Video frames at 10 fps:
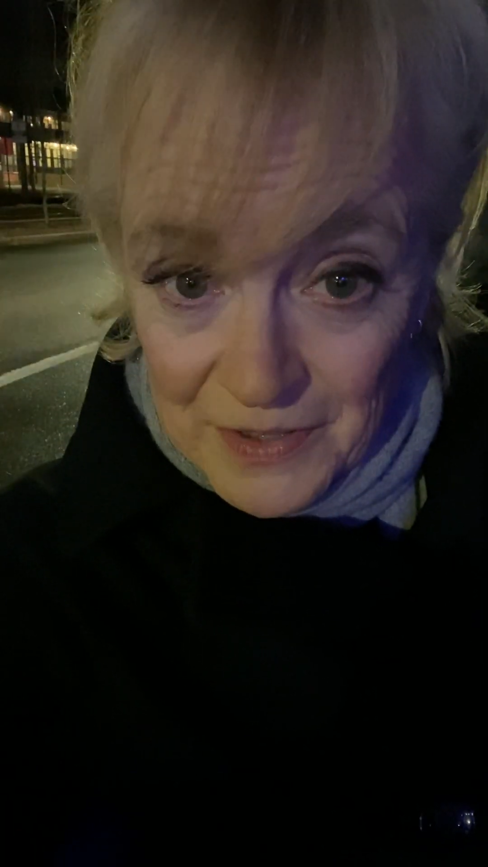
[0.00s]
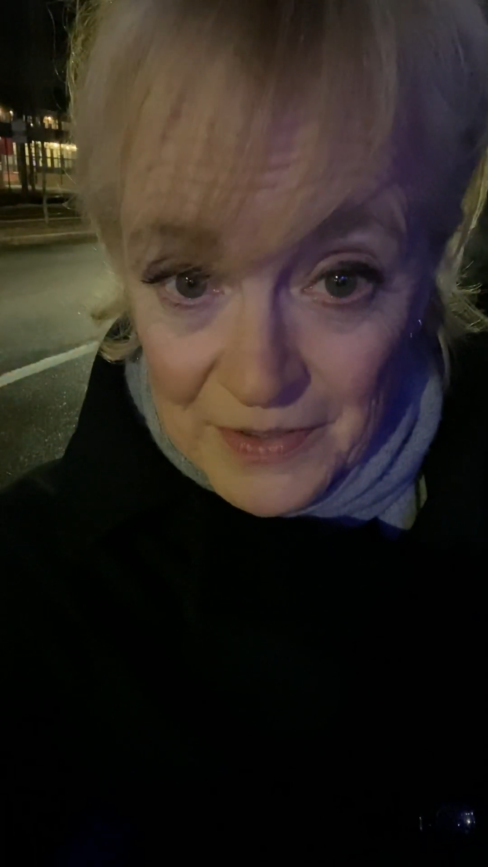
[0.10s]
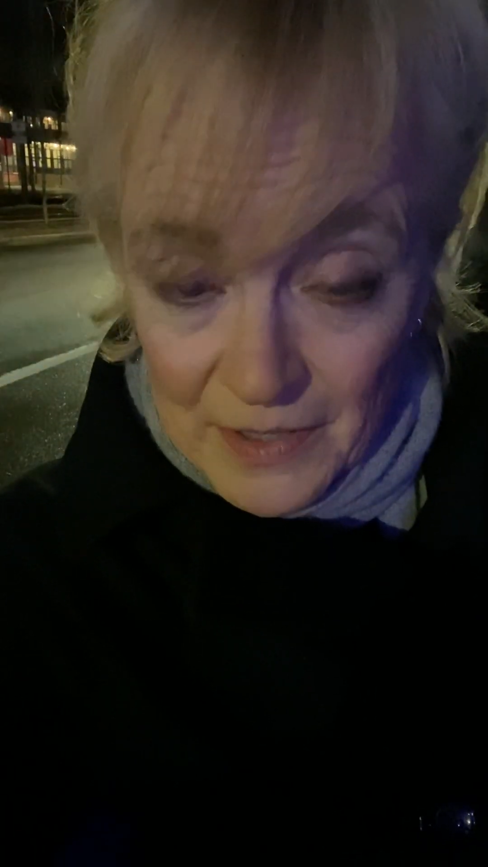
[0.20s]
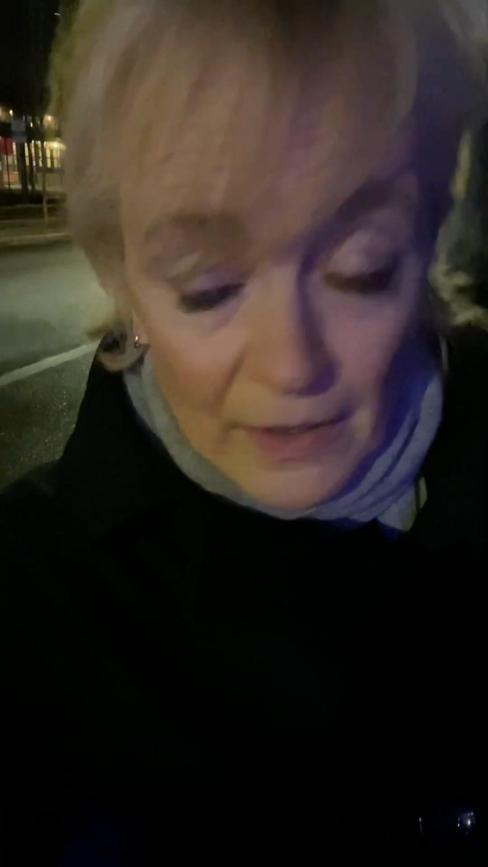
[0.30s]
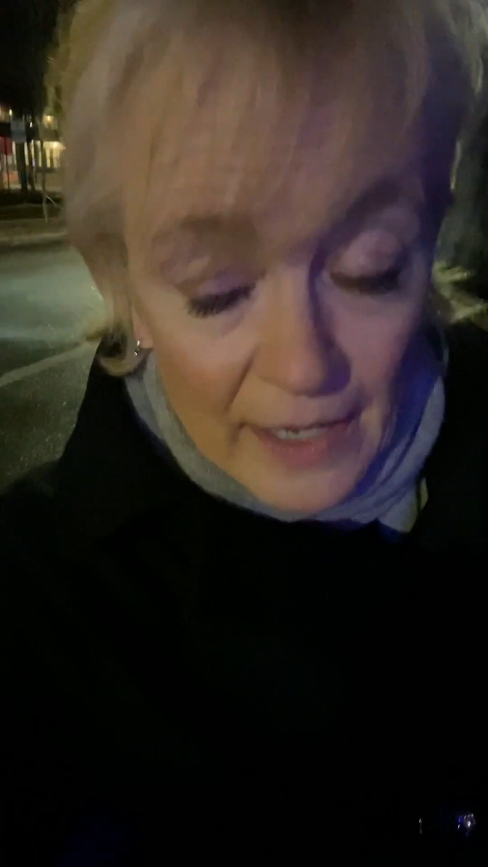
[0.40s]

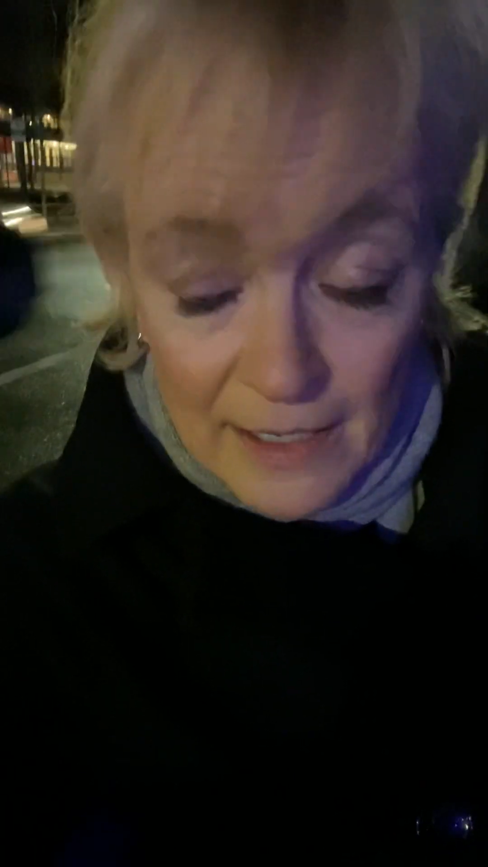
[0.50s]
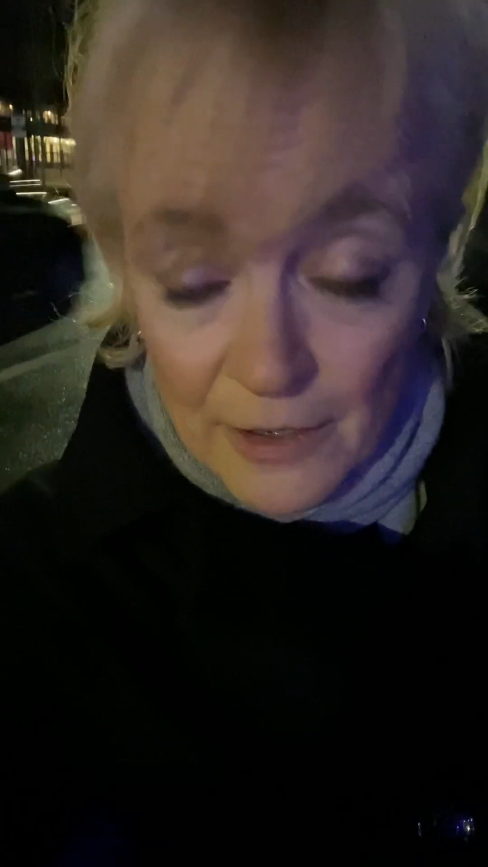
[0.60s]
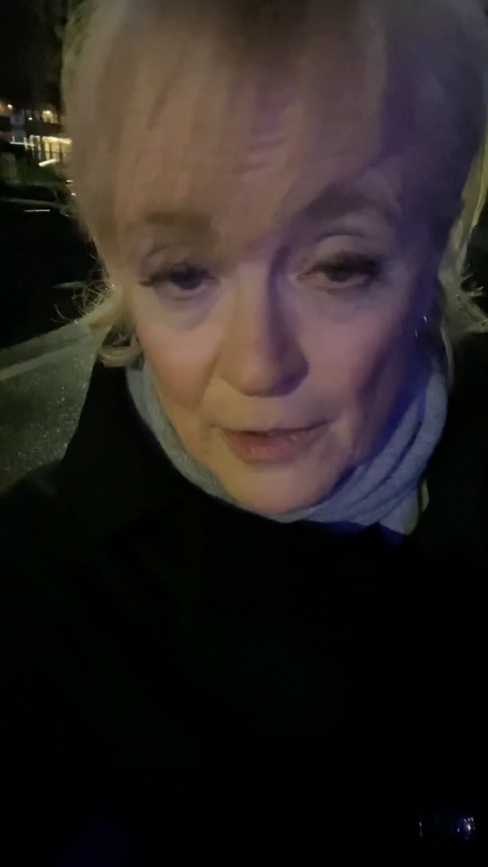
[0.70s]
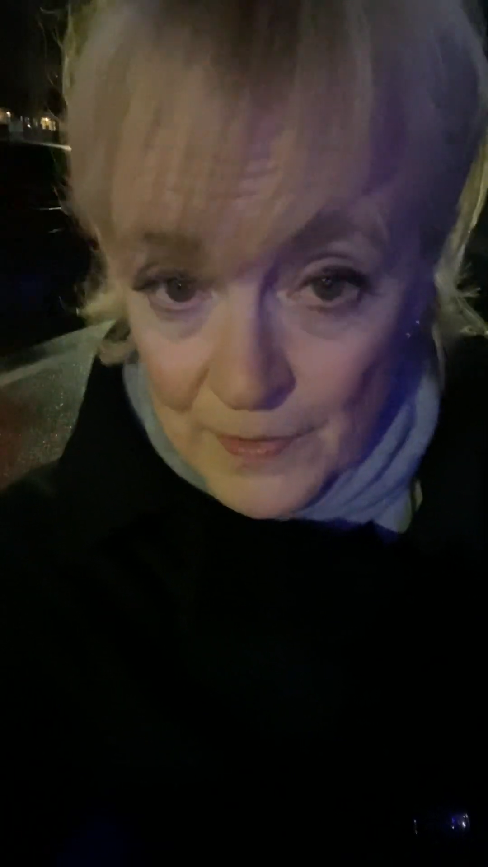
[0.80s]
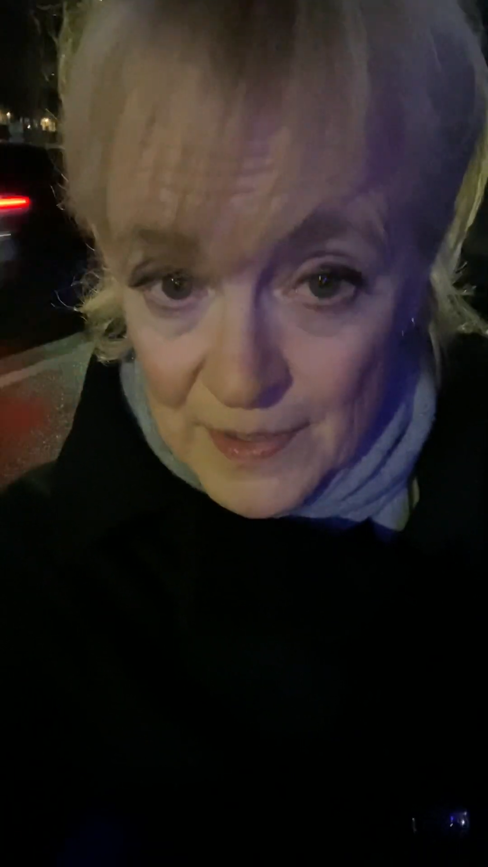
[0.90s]
okay, I don't
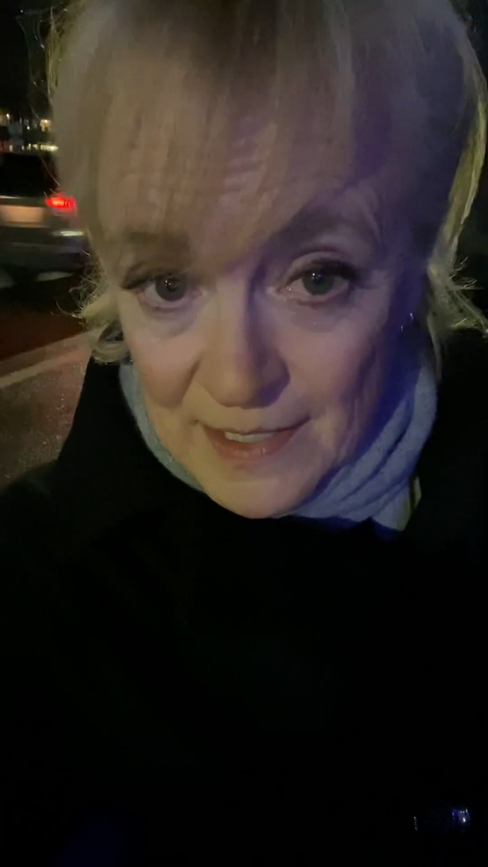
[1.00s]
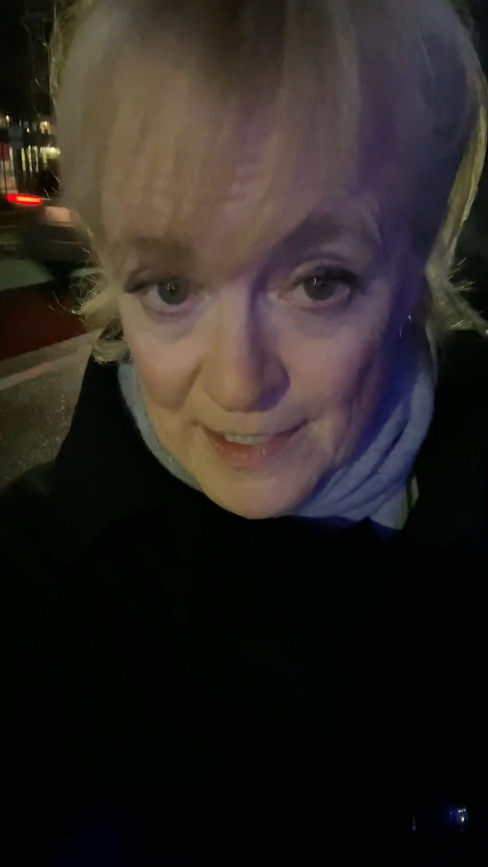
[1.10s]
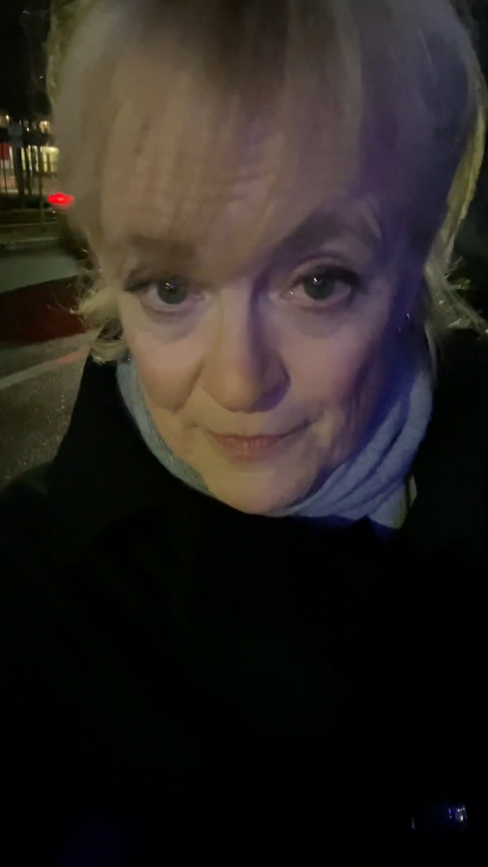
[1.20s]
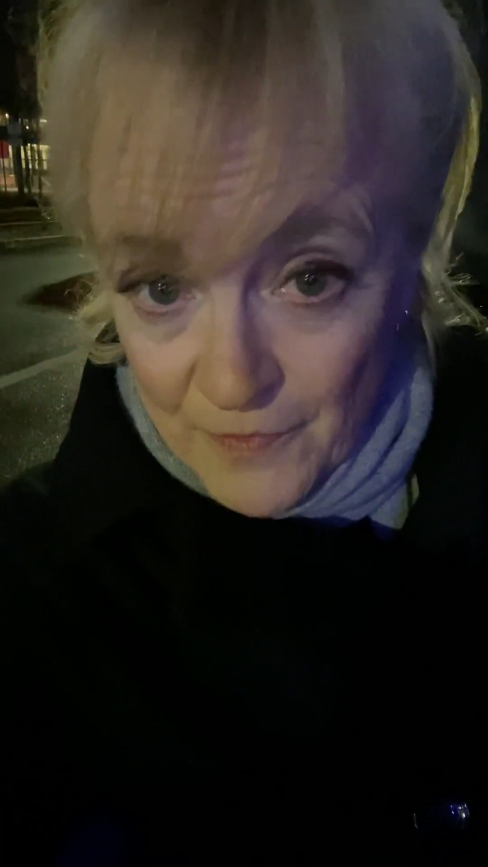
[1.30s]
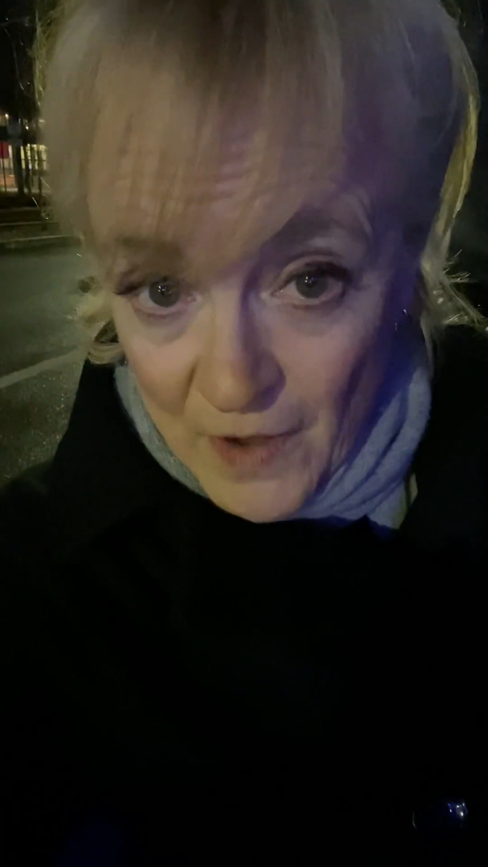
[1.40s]
know if it was
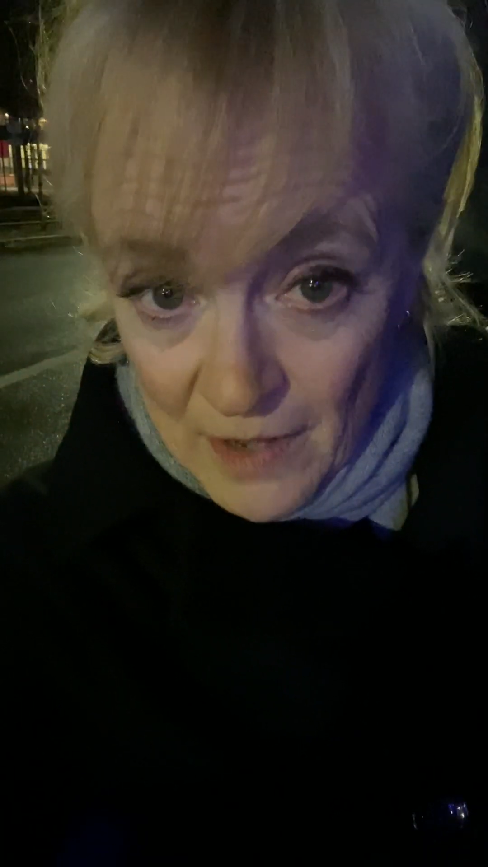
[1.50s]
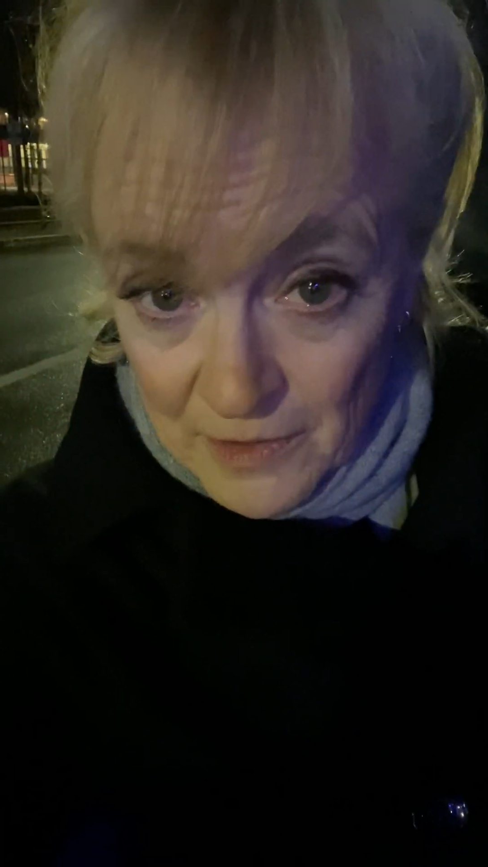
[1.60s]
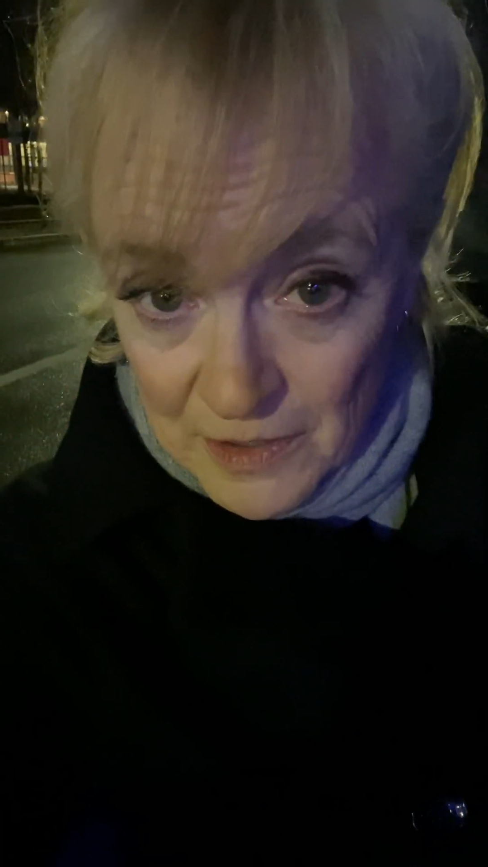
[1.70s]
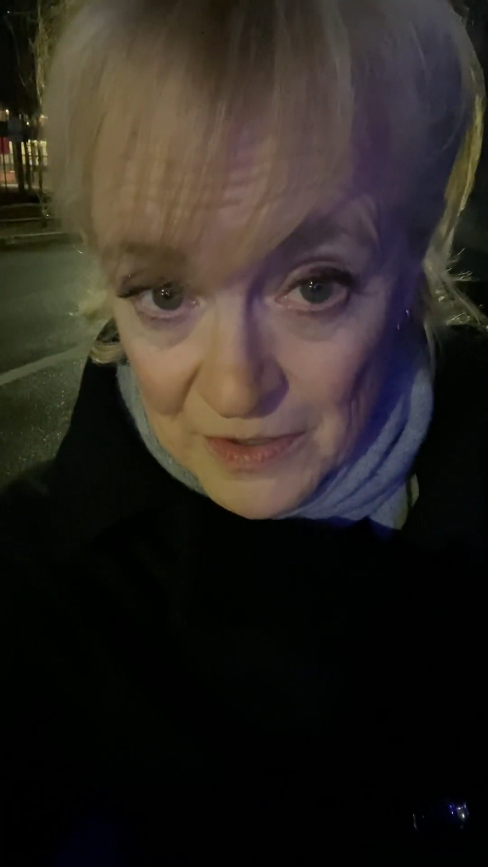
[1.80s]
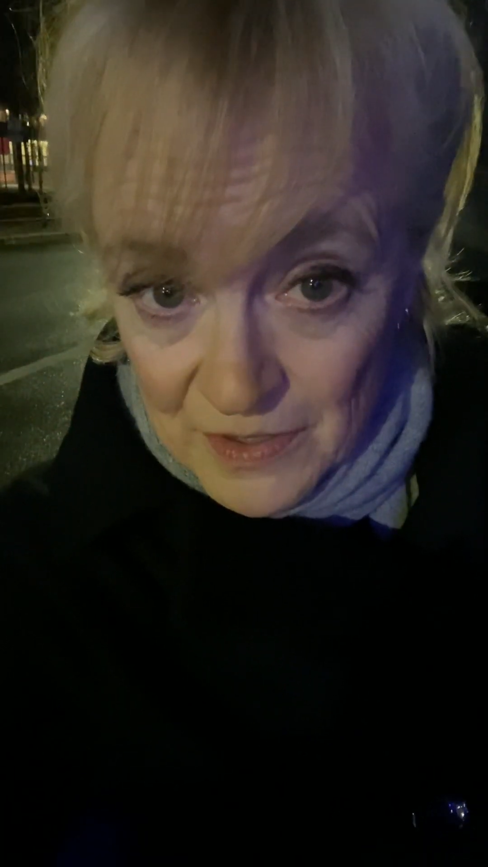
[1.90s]
his
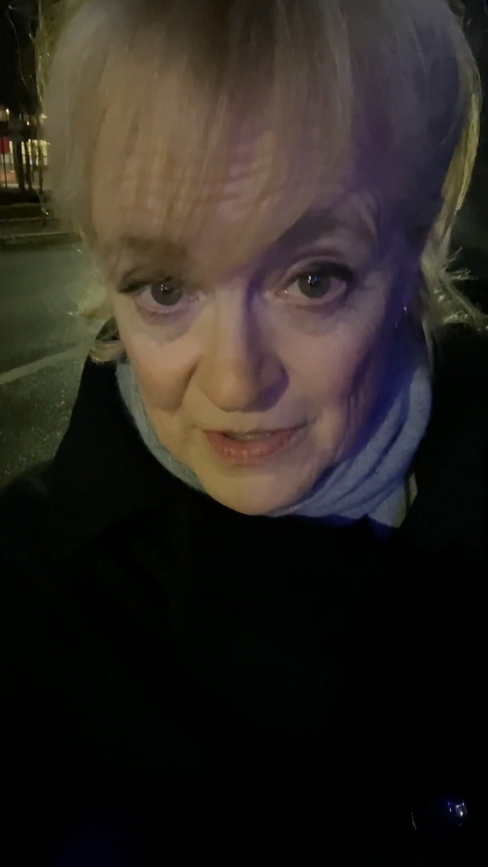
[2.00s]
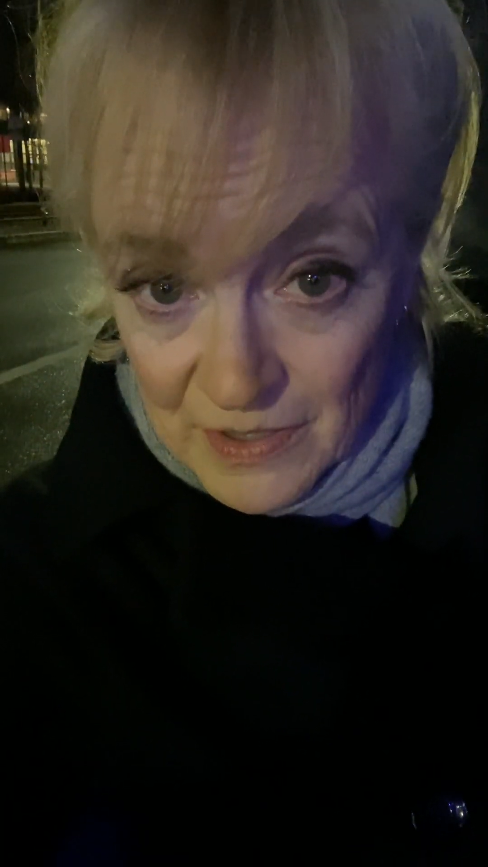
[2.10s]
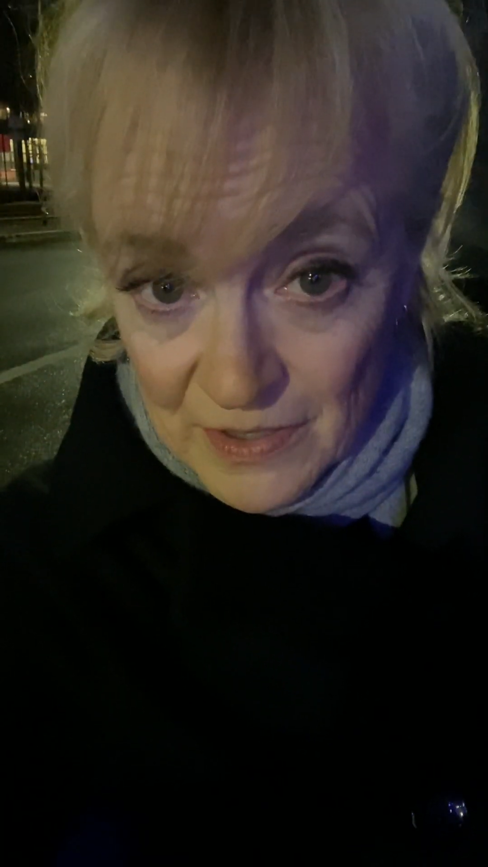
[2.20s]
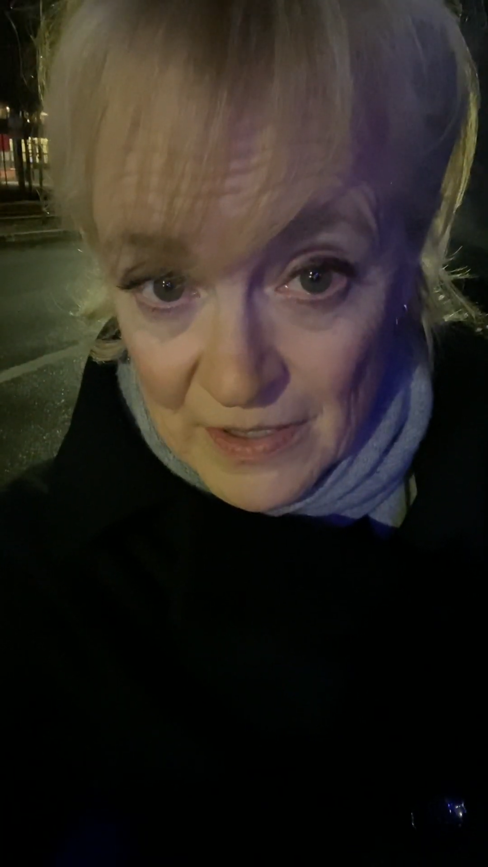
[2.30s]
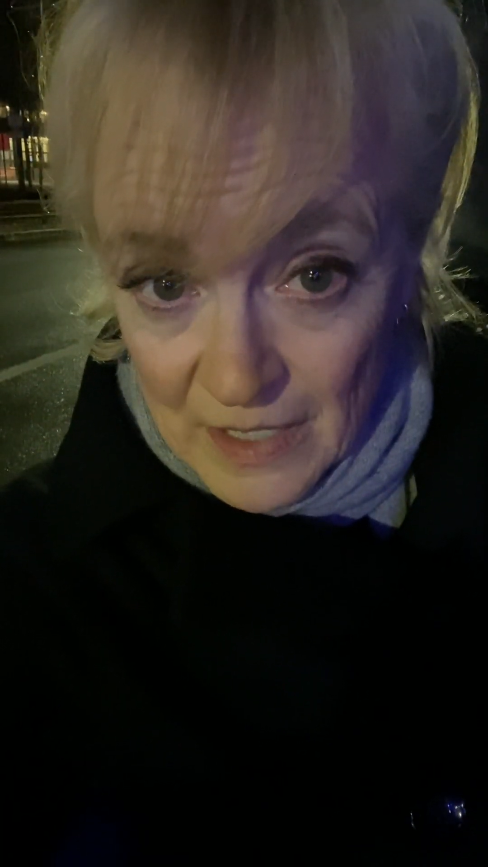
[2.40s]

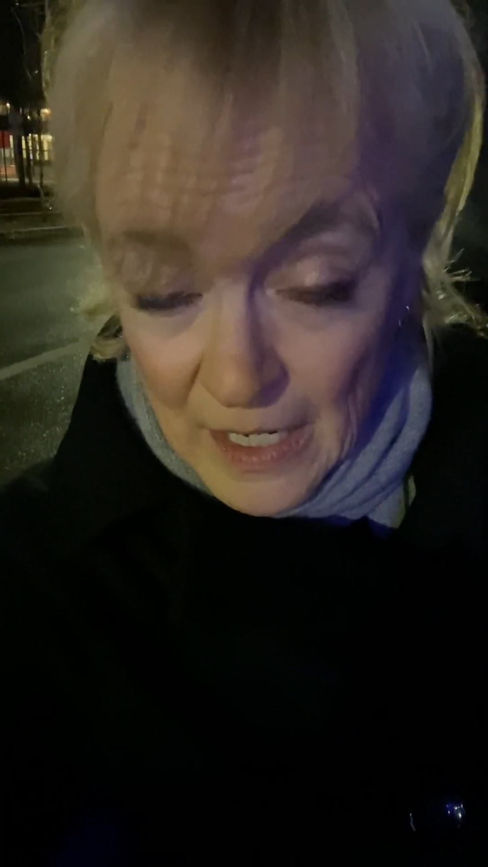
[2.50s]
father's